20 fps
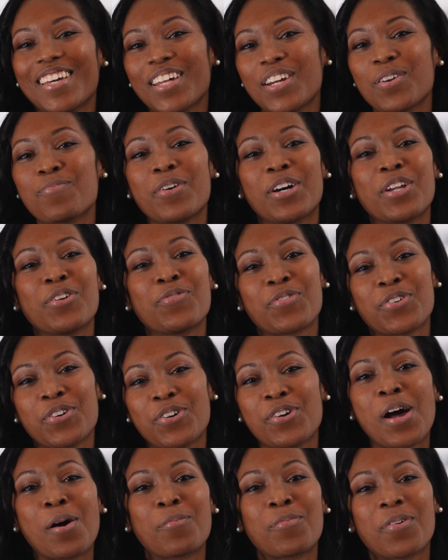Getting money for
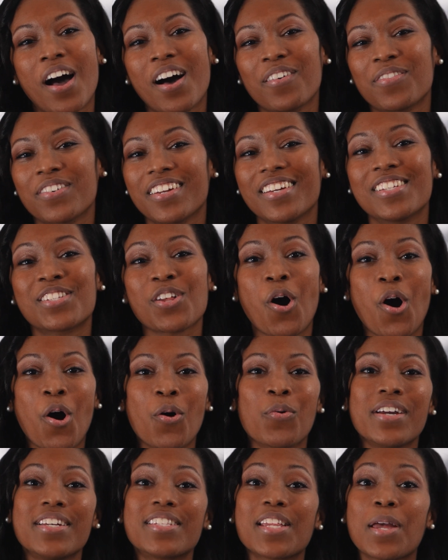your nonprofit is
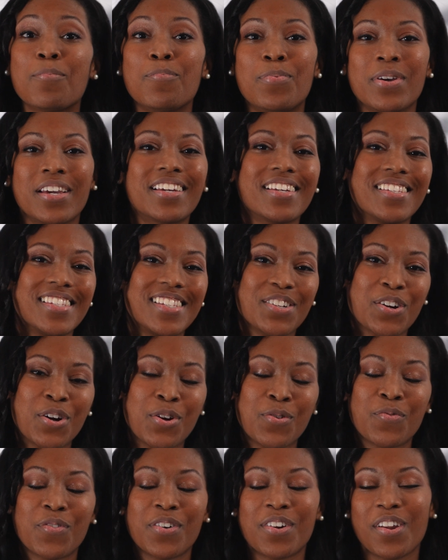always a big
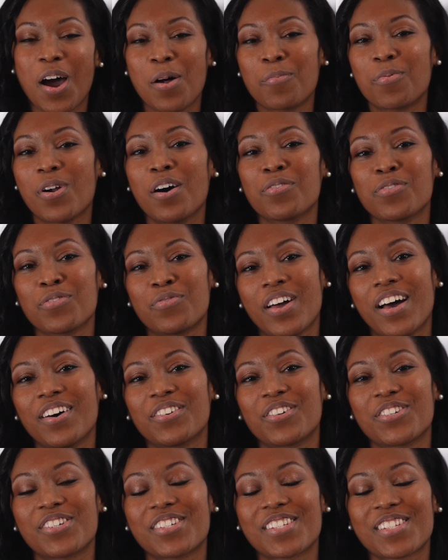concern for nonprofit
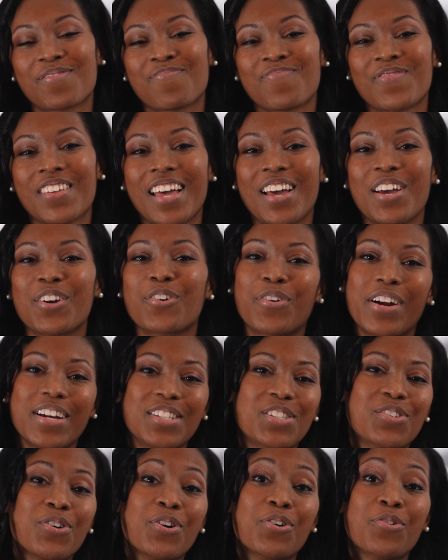founders.
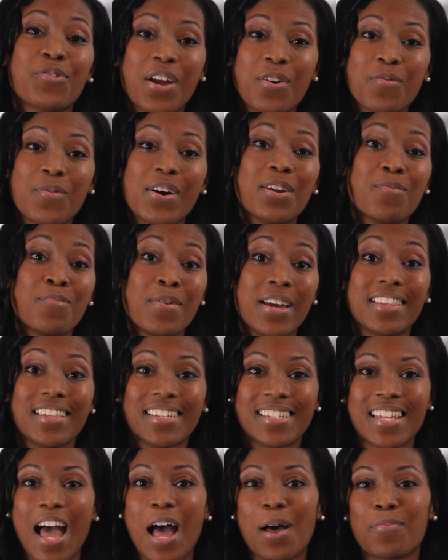Grants are a great way to make
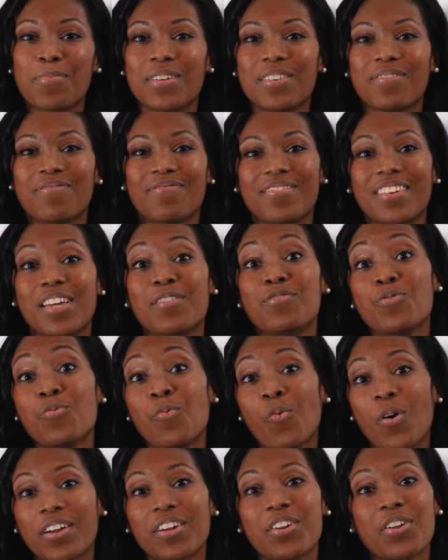this happen. If you
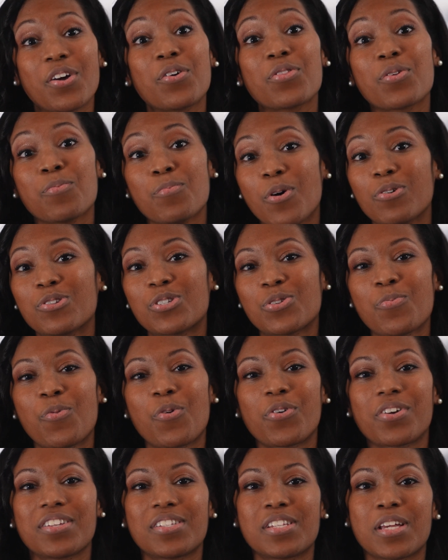want to know the most
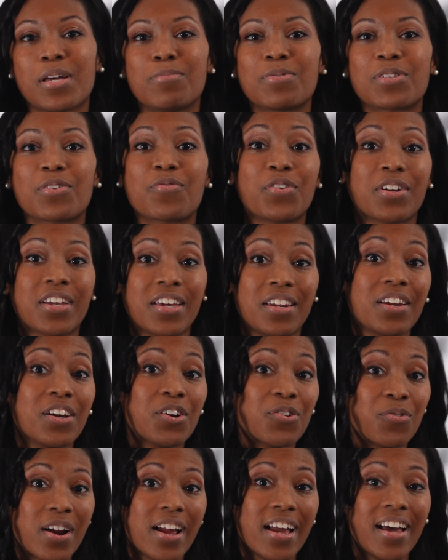important tips for getting
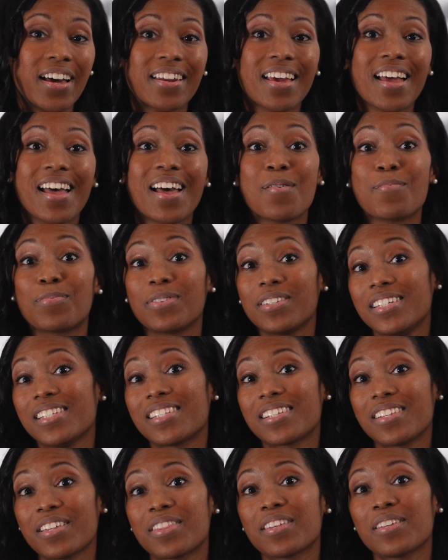a grant,
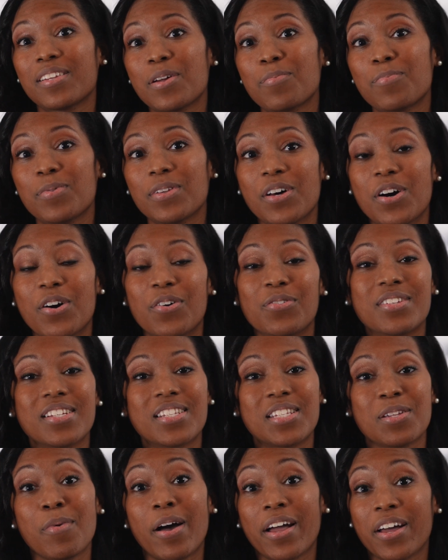please click the link below to
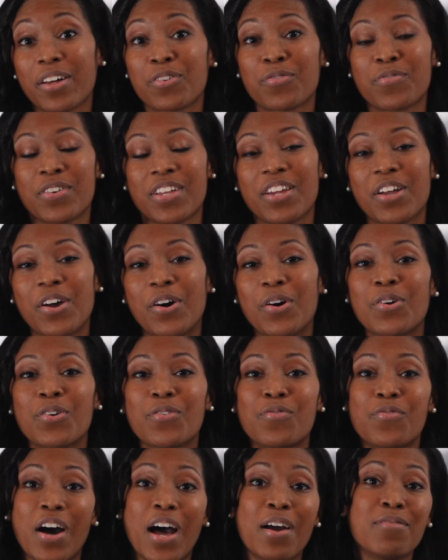see my other video,
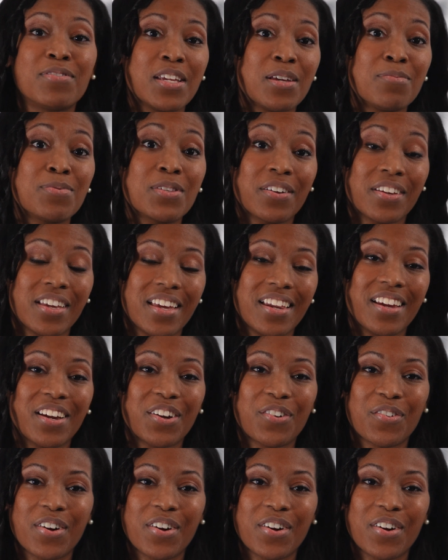5 tips on getting a